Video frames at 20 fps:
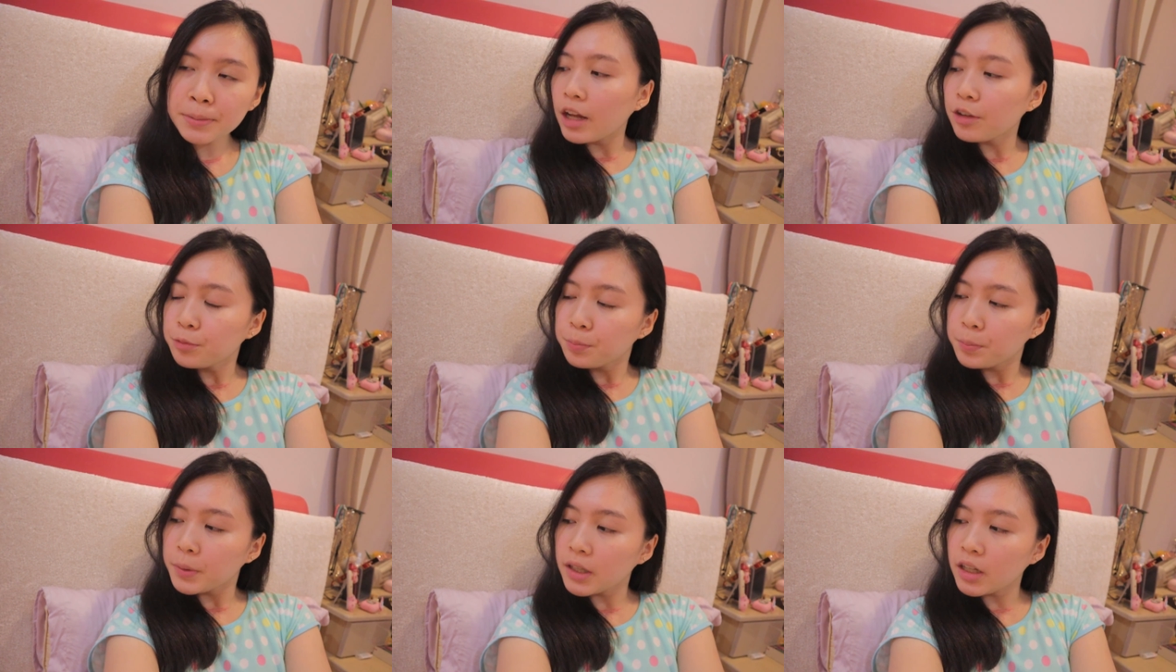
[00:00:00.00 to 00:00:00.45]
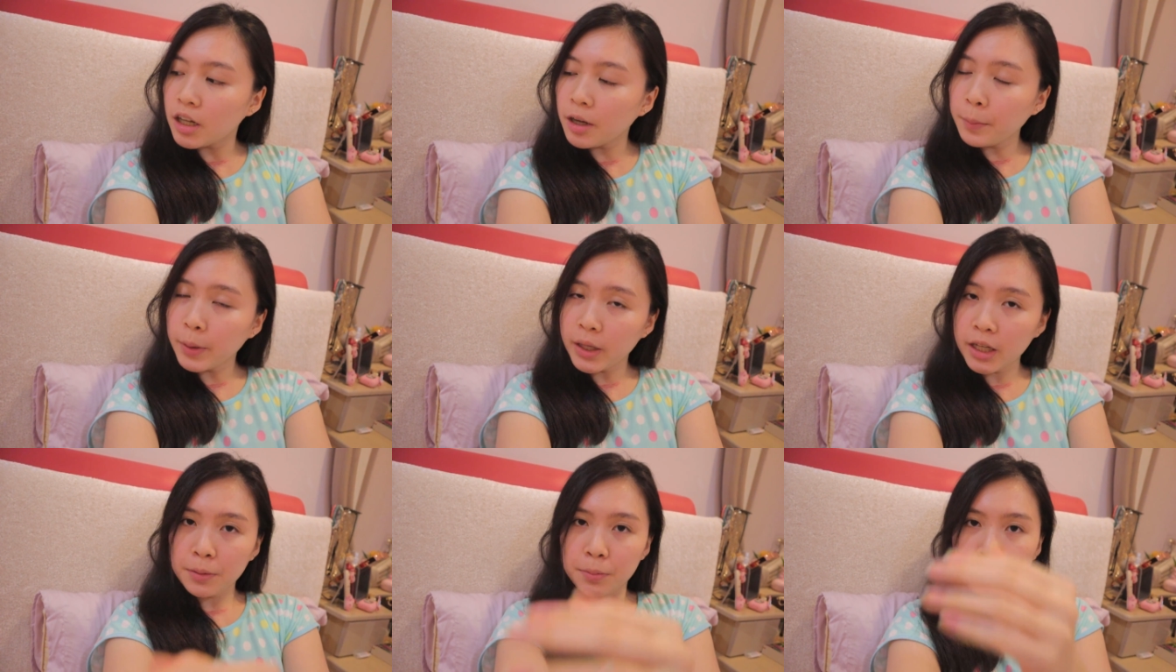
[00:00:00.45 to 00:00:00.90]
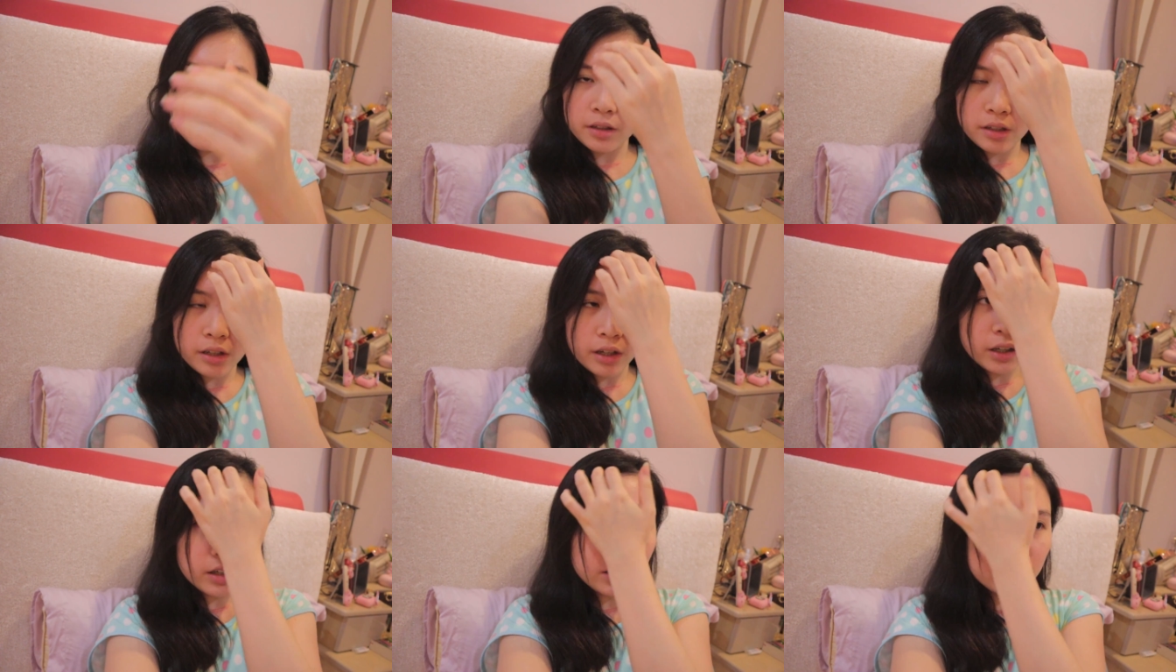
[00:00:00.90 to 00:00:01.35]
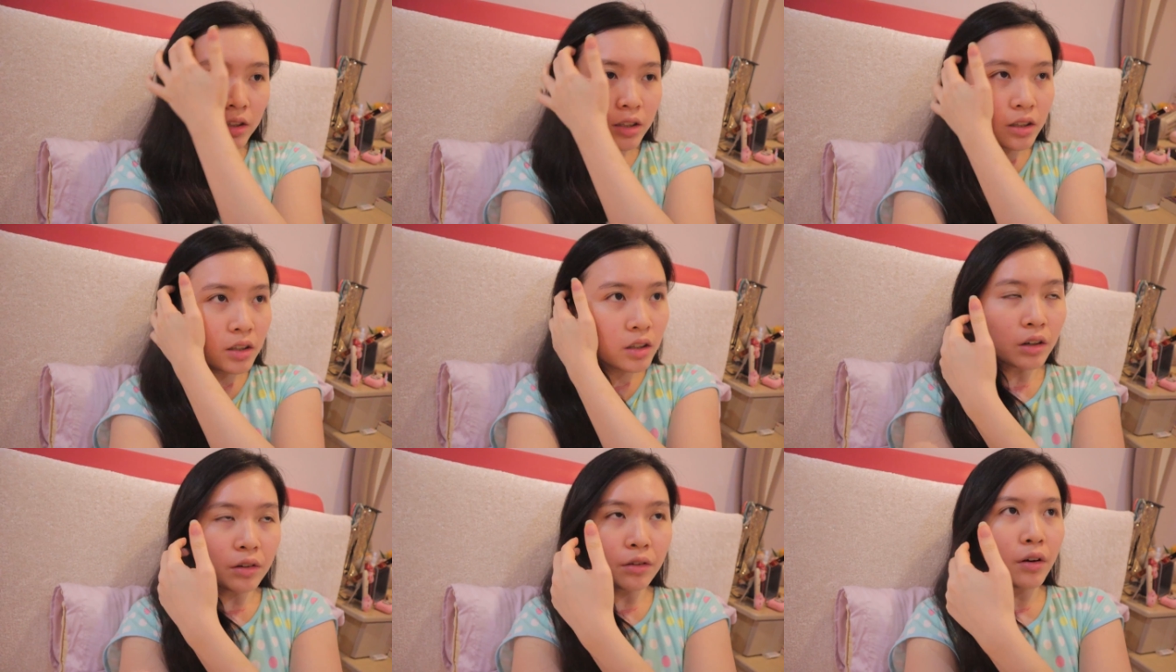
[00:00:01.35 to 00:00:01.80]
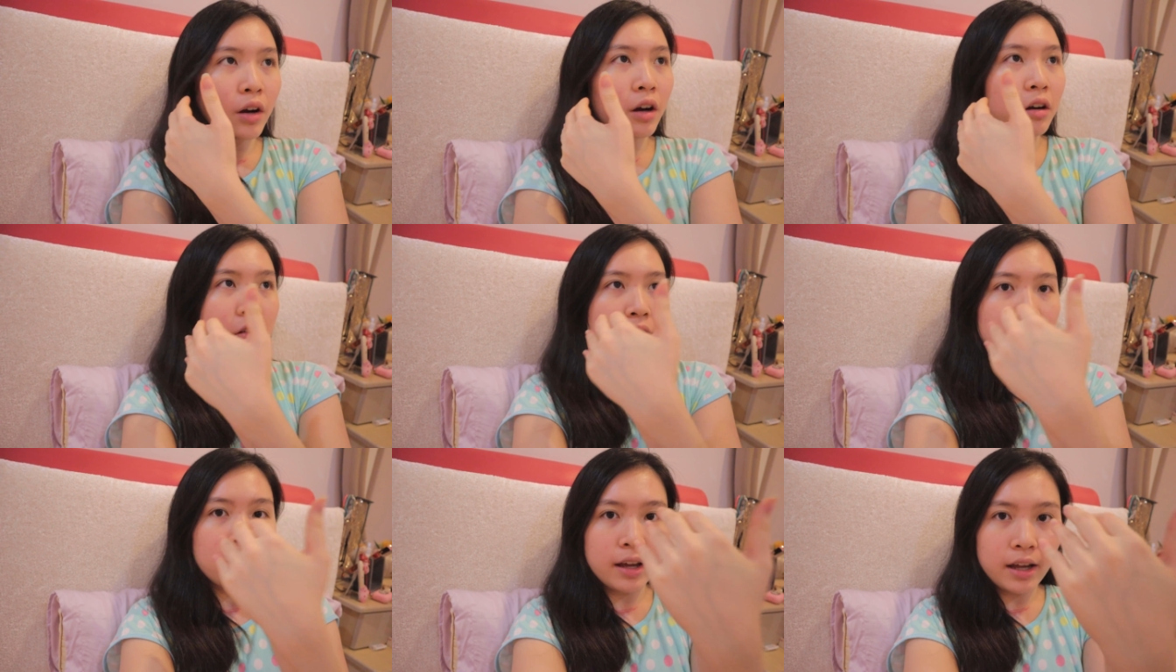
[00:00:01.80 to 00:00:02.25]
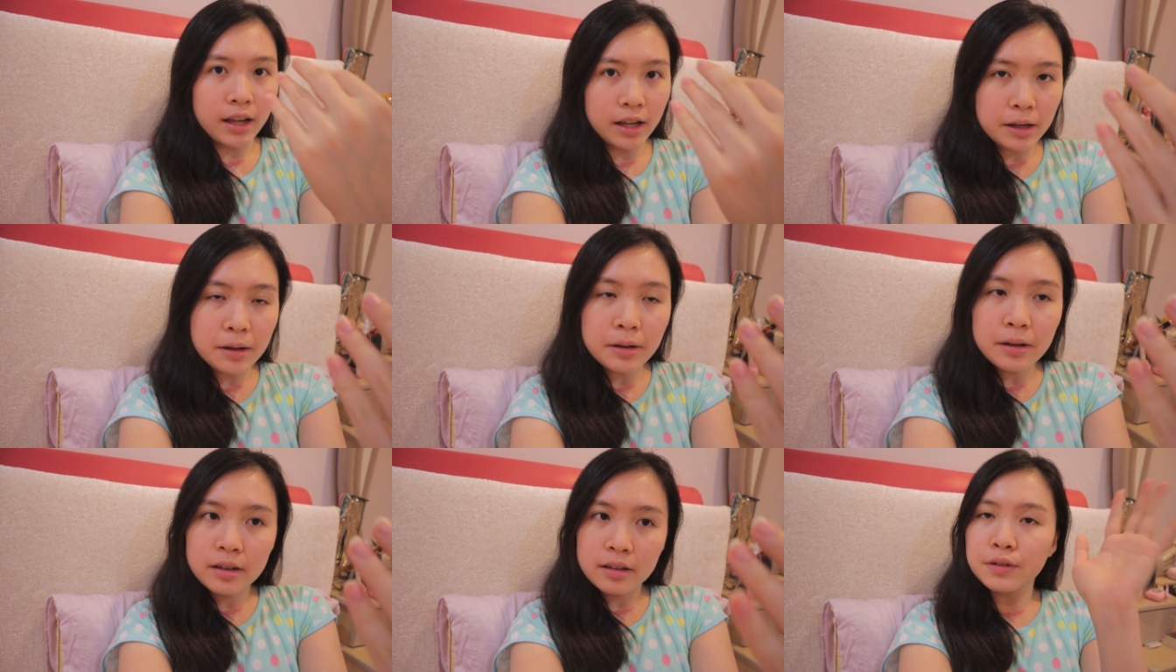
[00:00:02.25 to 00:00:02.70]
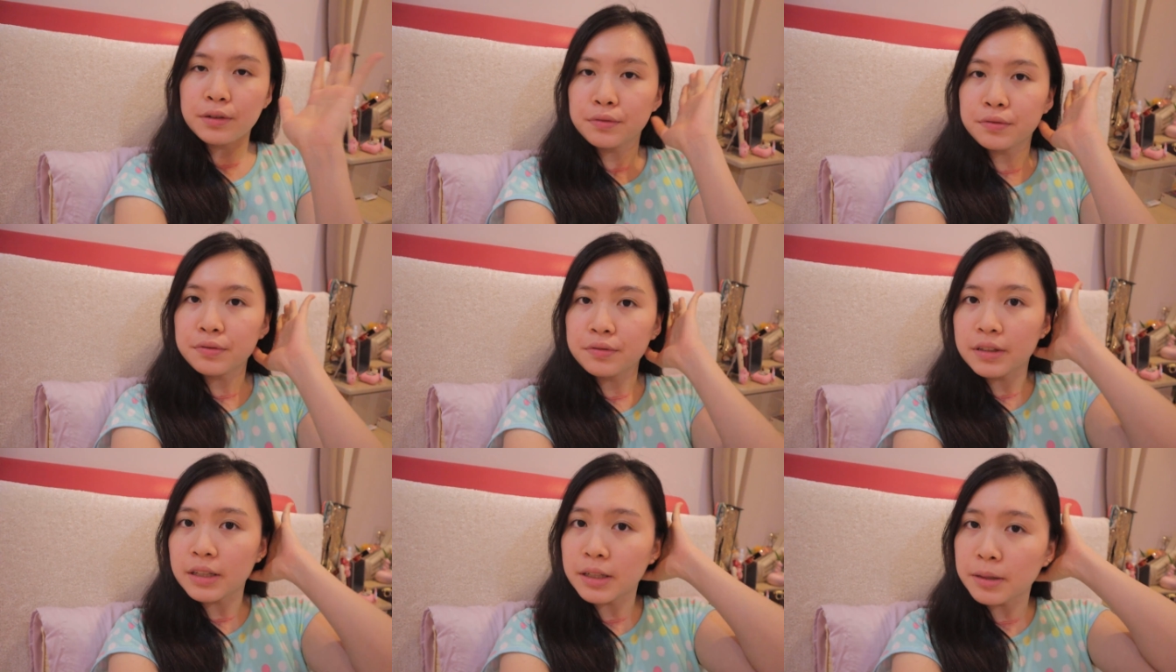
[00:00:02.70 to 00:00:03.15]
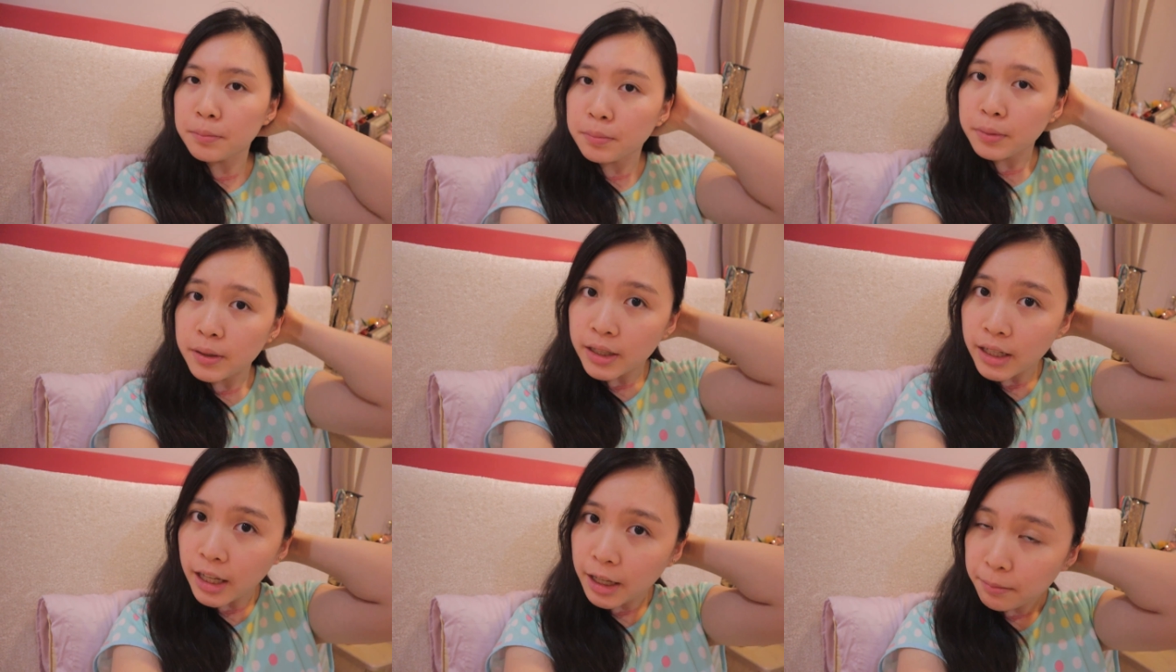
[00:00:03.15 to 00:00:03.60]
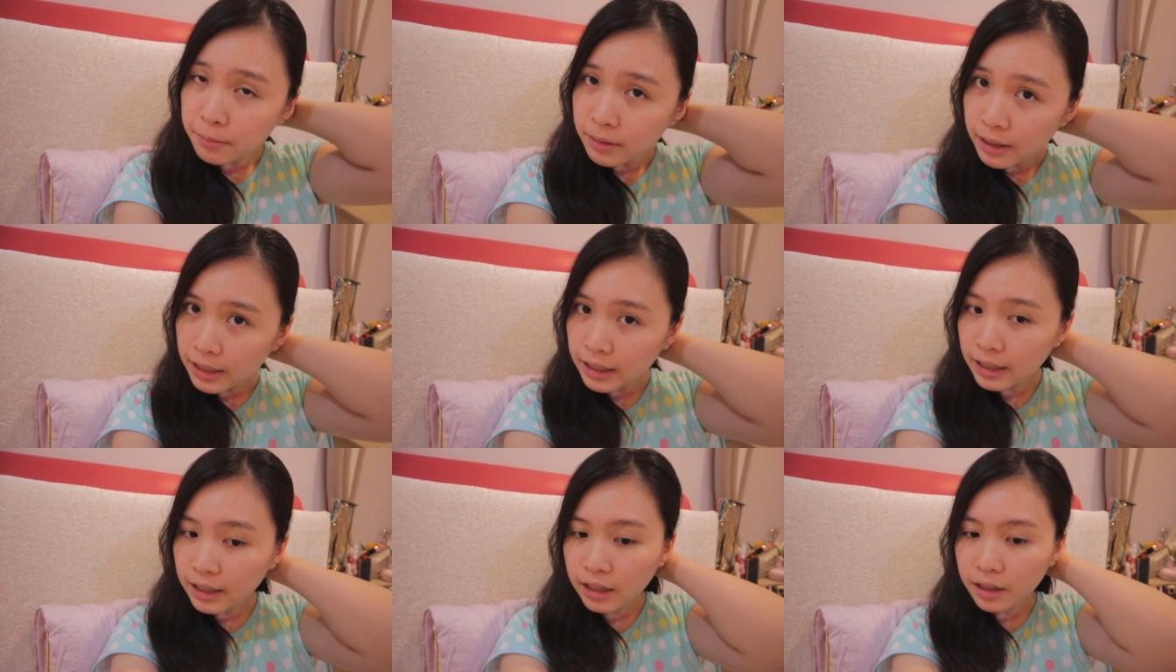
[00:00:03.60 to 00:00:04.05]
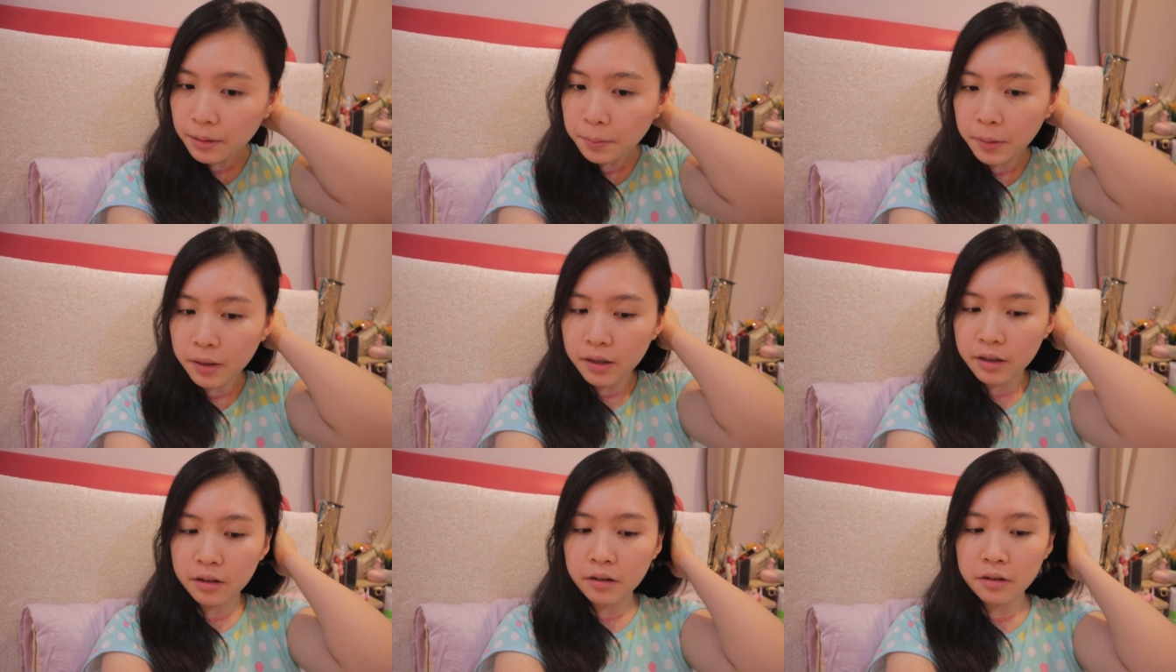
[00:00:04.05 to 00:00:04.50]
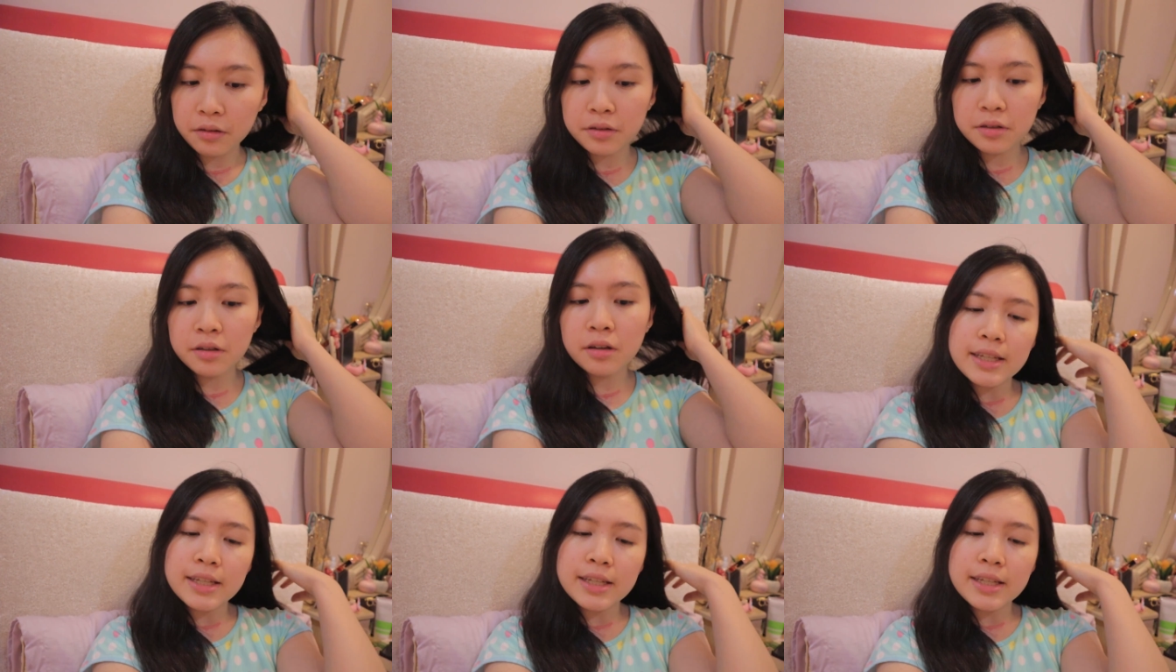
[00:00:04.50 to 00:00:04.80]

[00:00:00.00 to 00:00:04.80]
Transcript: I've been coming upstairs around nine fifteen p m lately because,